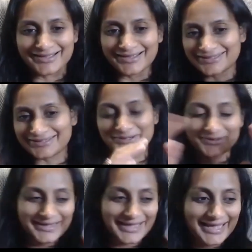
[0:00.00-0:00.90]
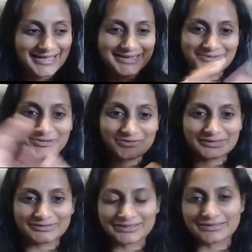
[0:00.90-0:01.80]
like, you know, like, hey, what if it
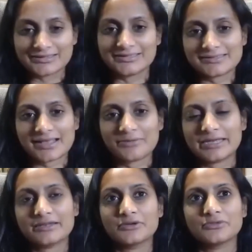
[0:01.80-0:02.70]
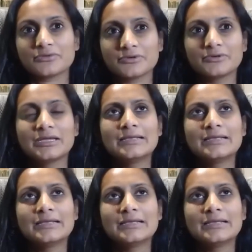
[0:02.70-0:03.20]
looked like this? How might it go through?